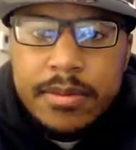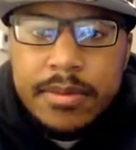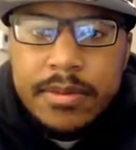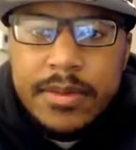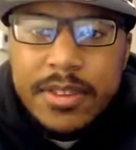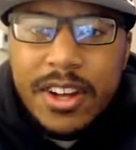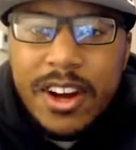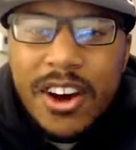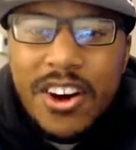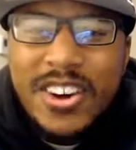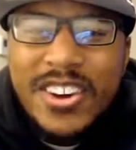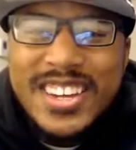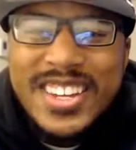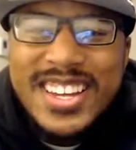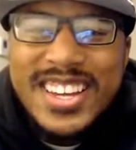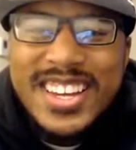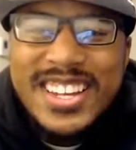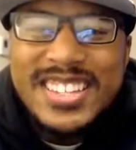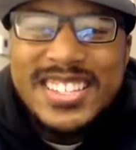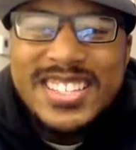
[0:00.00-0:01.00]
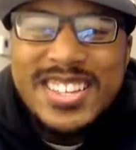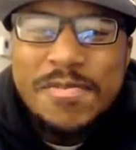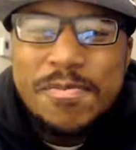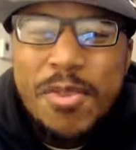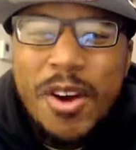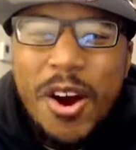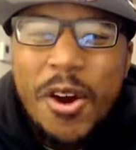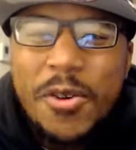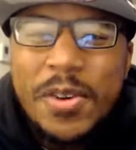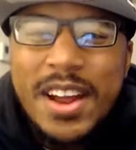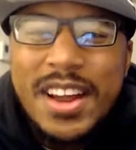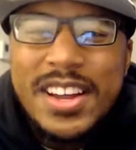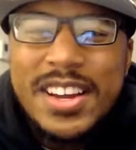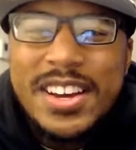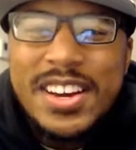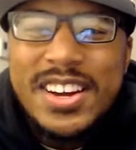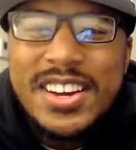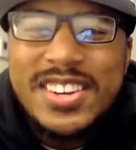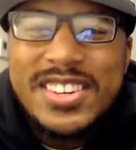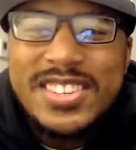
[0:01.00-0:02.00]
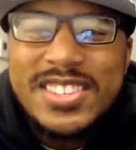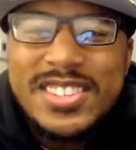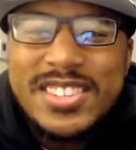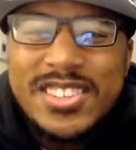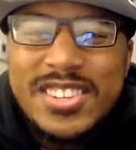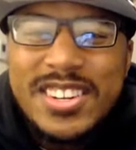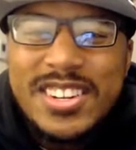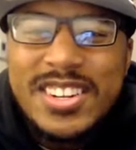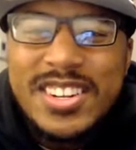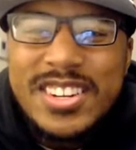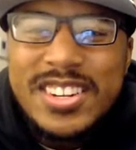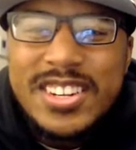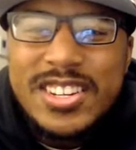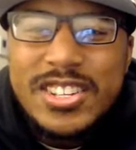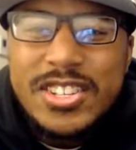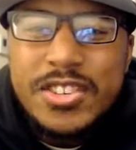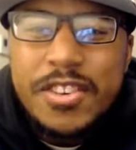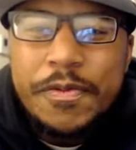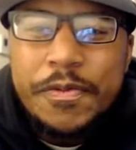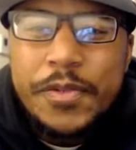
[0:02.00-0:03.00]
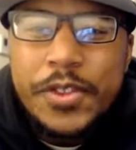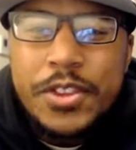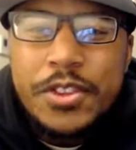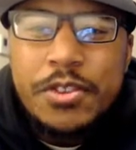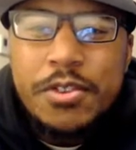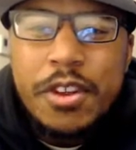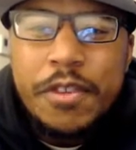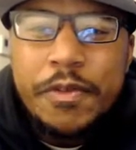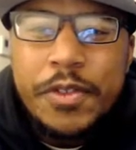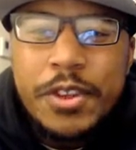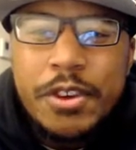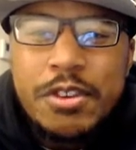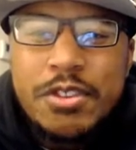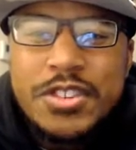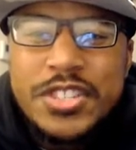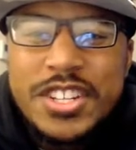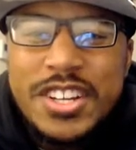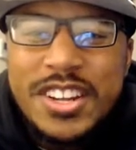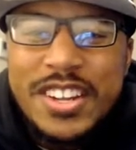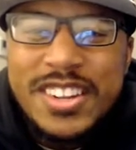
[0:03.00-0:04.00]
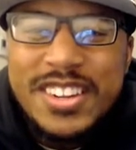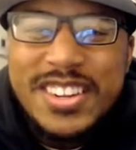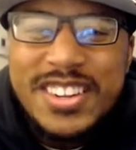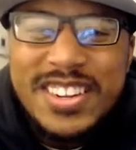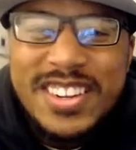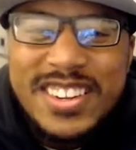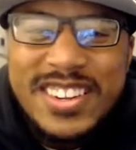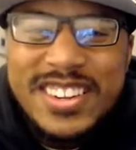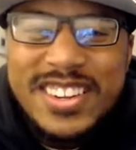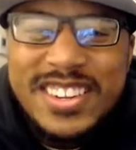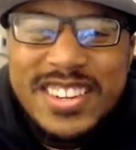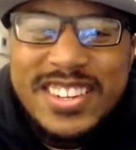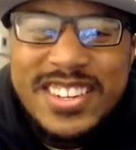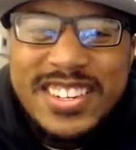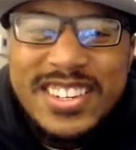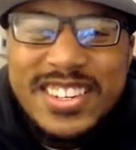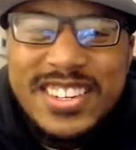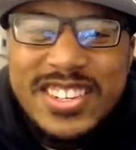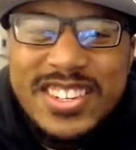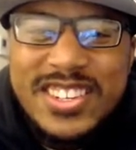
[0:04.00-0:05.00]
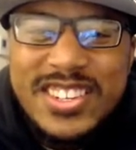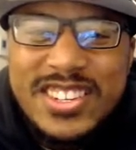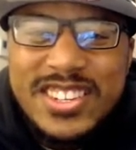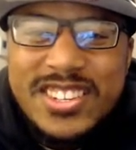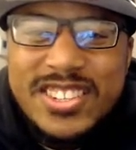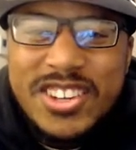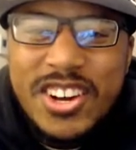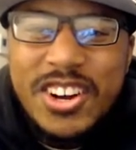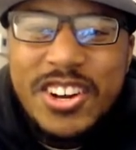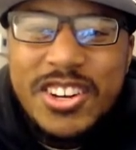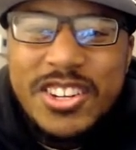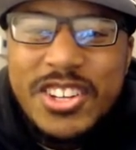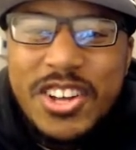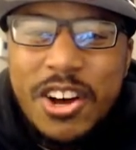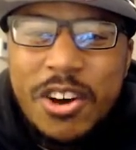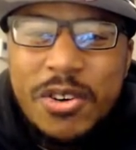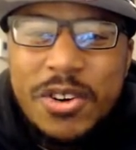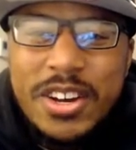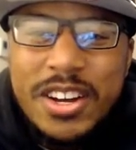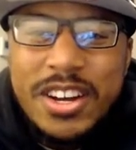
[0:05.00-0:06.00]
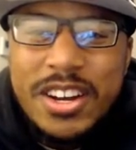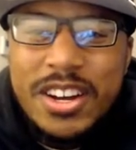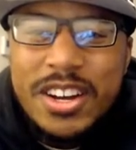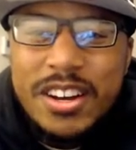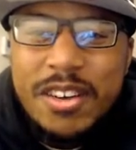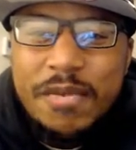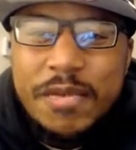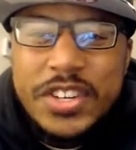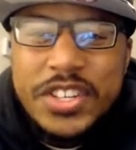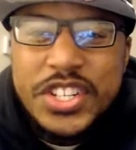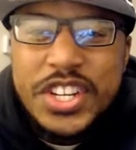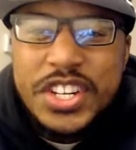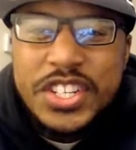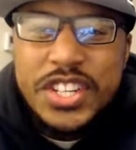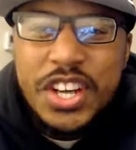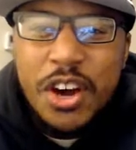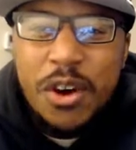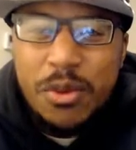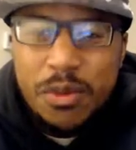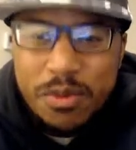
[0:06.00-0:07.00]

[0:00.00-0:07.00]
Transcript: Oh yeah, it's the part where they uh do the fusion. Turn to go uh Vegito.